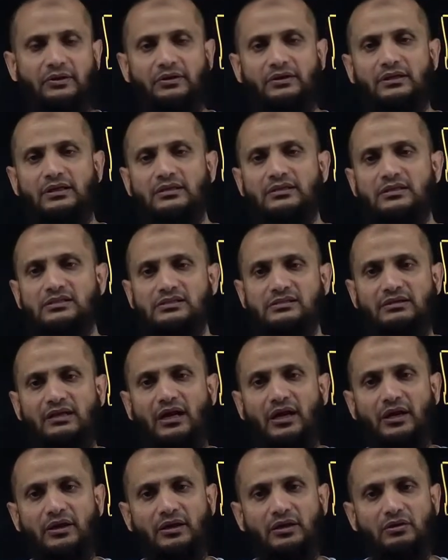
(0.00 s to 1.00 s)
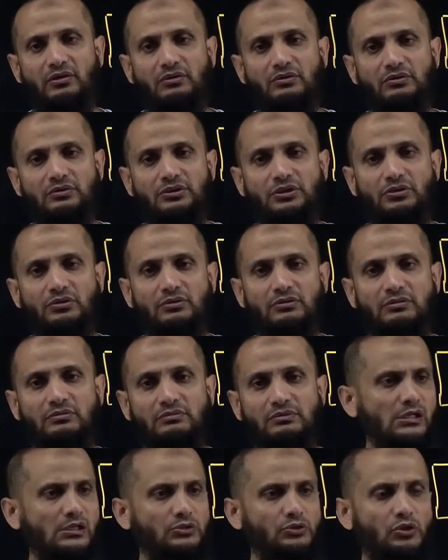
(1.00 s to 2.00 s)
in this scenario, your
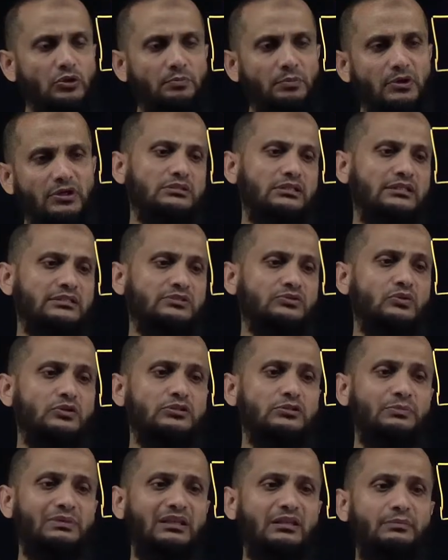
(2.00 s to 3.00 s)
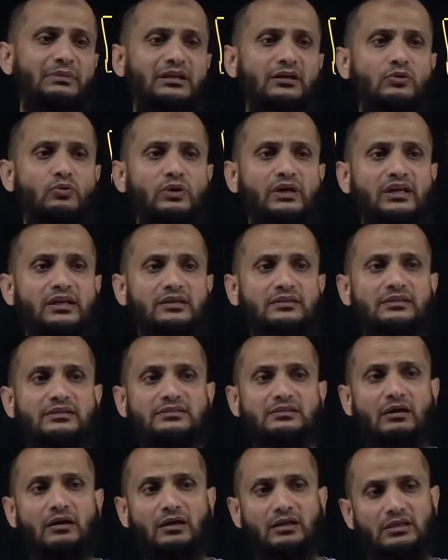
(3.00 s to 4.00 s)
throughput is going to be limited over here in this
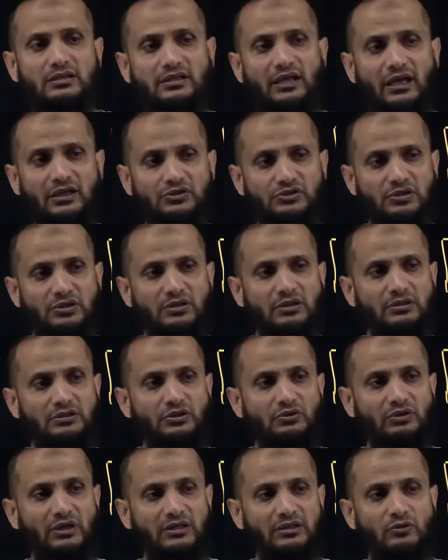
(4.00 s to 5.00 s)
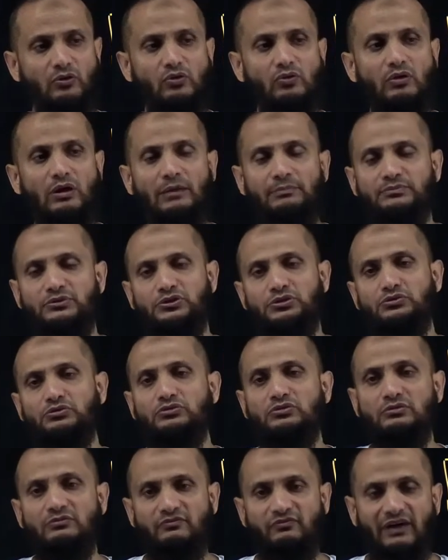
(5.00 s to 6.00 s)
architecture. You can go up
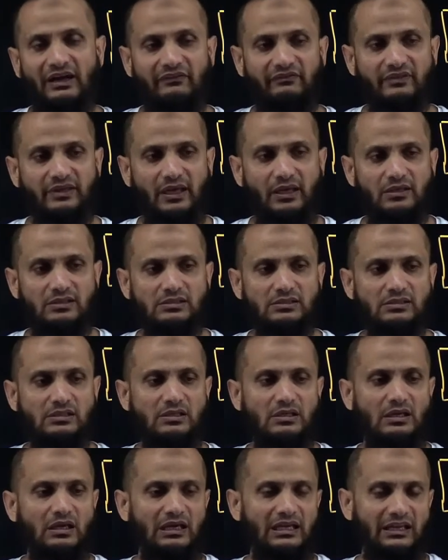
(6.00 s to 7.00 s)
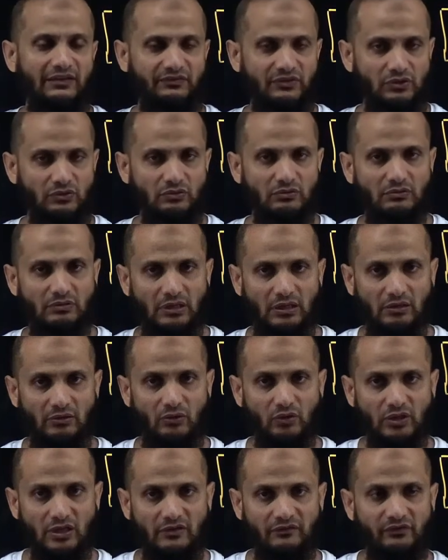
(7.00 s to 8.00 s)
to 5 gigs. If you are
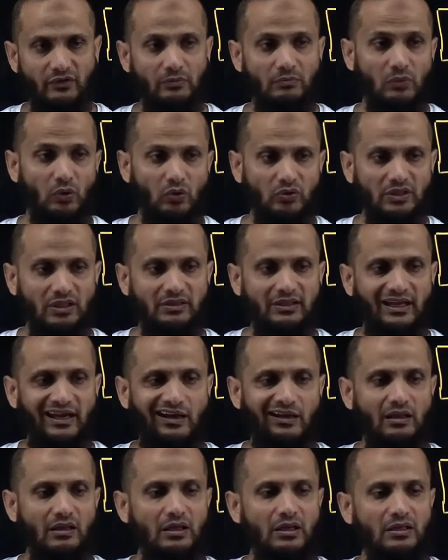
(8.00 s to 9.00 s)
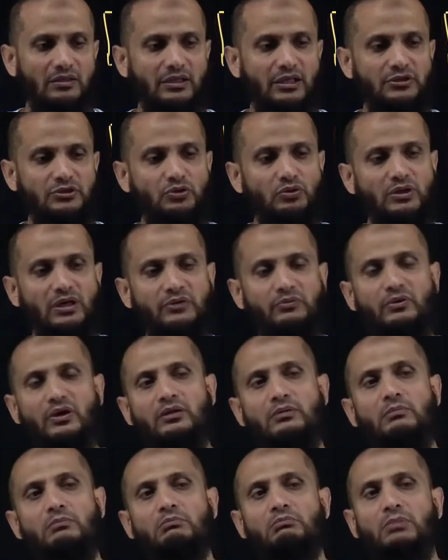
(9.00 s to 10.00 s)
looking for more than that, then you can
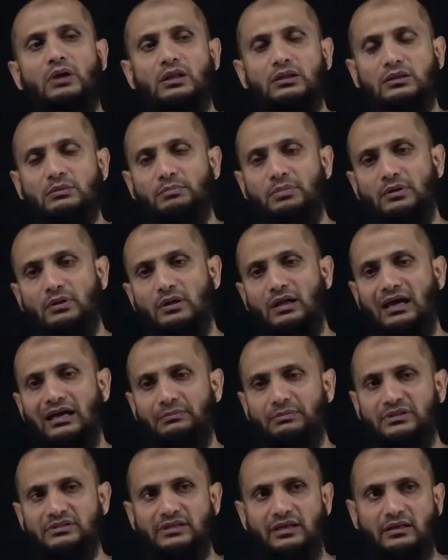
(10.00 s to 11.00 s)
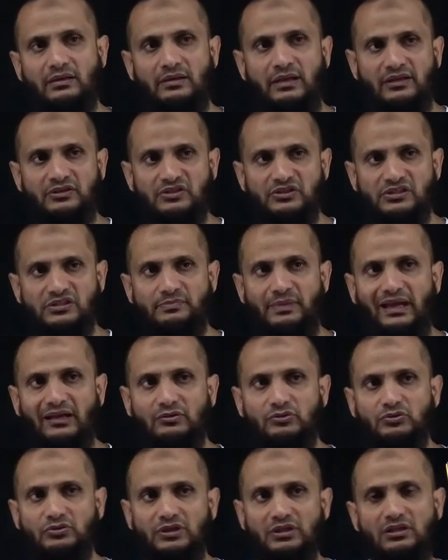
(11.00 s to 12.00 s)
run multiple IPsec connections back
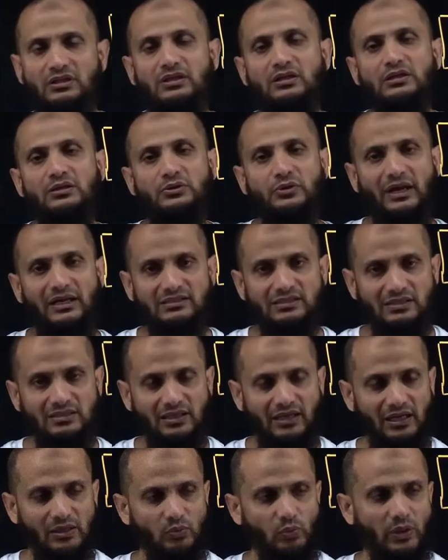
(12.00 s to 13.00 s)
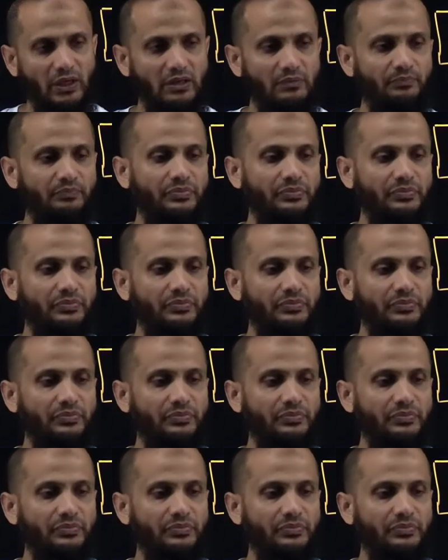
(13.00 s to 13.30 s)
to the transit gateway.